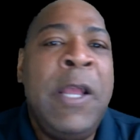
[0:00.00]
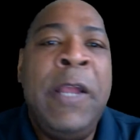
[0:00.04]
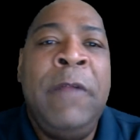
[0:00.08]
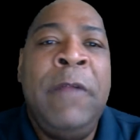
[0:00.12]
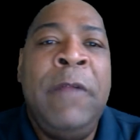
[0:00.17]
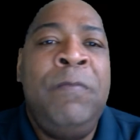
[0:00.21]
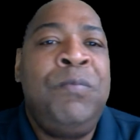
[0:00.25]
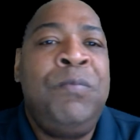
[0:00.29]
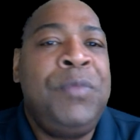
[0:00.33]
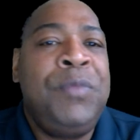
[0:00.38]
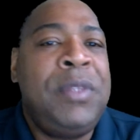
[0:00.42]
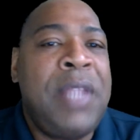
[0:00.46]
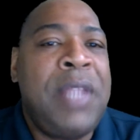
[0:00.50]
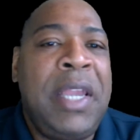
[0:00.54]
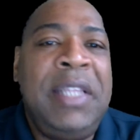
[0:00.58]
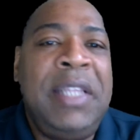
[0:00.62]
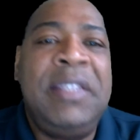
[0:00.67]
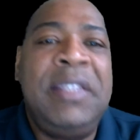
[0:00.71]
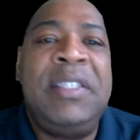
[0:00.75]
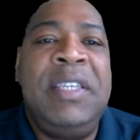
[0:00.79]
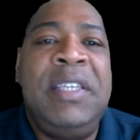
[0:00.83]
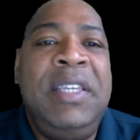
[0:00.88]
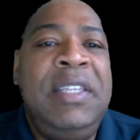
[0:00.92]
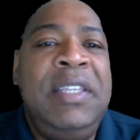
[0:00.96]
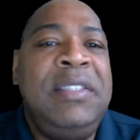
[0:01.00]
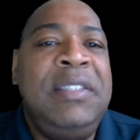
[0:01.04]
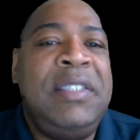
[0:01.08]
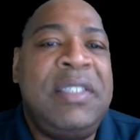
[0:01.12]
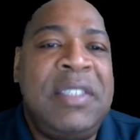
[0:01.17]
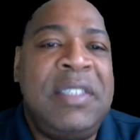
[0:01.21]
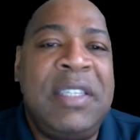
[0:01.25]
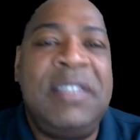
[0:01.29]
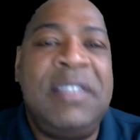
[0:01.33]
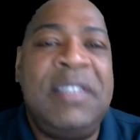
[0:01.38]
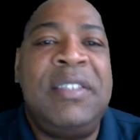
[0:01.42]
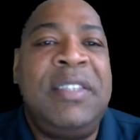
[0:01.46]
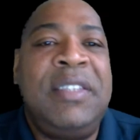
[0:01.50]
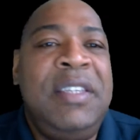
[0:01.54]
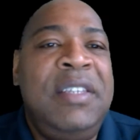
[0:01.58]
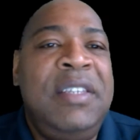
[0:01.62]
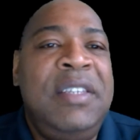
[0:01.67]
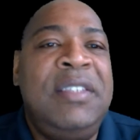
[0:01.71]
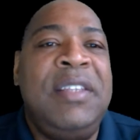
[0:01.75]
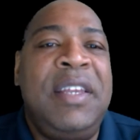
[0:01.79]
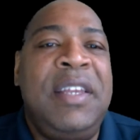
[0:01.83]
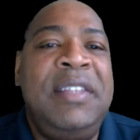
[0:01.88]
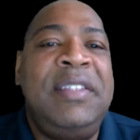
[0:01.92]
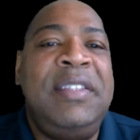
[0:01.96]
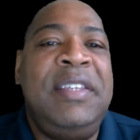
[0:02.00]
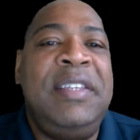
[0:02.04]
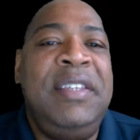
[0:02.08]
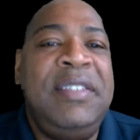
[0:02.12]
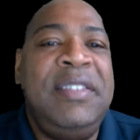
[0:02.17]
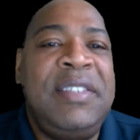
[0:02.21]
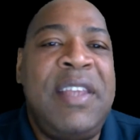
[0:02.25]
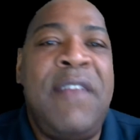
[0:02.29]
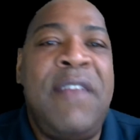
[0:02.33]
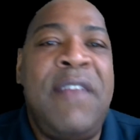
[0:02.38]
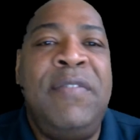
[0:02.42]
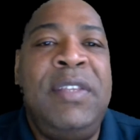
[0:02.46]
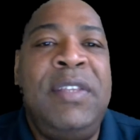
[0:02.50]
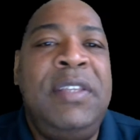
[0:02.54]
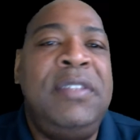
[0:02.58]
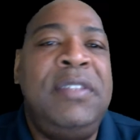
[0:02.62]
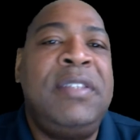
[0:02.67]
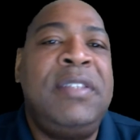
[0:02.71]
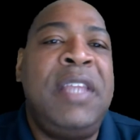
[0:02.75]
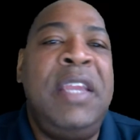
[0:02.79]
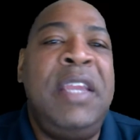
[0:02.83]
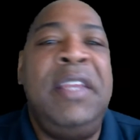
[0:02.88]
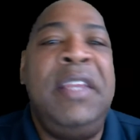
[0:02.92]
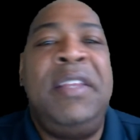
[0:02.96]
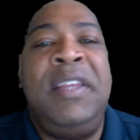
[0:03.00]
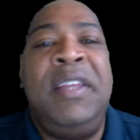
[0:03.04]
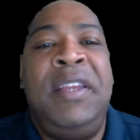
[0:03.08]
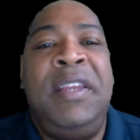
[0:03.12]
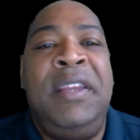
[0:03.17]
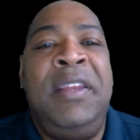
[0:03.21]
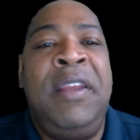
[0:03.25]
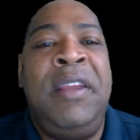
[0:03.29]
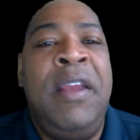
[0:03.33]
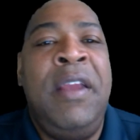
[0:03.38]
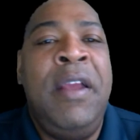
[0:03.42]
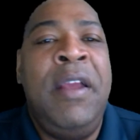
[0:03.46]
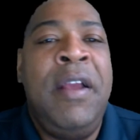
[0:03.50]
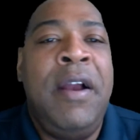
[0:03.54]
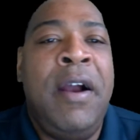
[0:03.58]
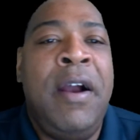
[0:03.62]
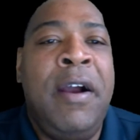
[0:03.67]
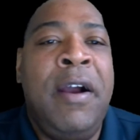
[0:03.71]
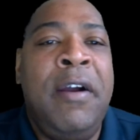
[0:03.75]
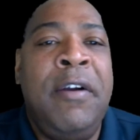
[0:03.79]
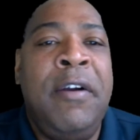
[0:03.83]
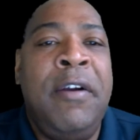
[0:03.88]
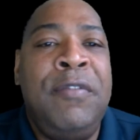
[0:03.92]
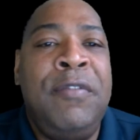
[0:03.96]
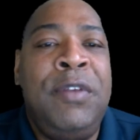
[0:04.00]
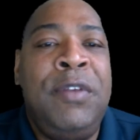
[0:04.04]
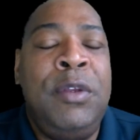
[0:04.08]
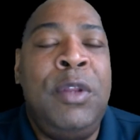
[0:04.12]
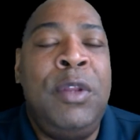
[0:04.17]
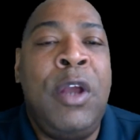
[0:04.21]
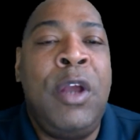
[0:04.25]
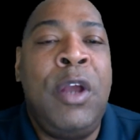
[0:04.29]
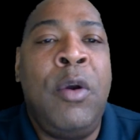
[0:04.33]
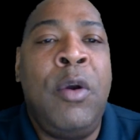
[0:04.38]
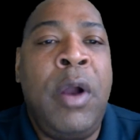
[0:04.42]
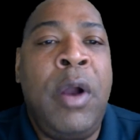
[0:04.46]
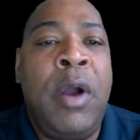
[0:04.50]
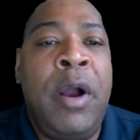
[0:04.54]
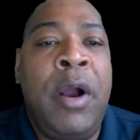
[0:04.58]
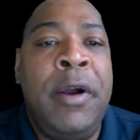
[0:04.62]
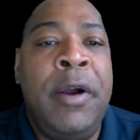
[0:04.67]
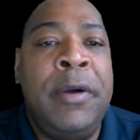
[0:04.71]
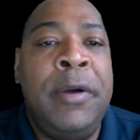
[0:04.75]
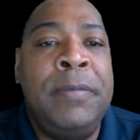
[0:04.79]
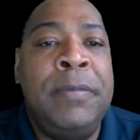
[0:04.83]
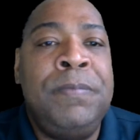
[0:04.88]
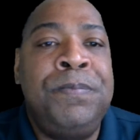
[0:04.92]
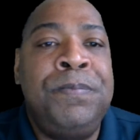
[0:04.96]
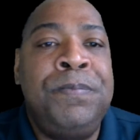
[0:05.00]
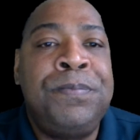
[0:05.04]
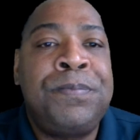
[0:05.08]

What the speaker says: 1960s, 1970s thinking of, you know,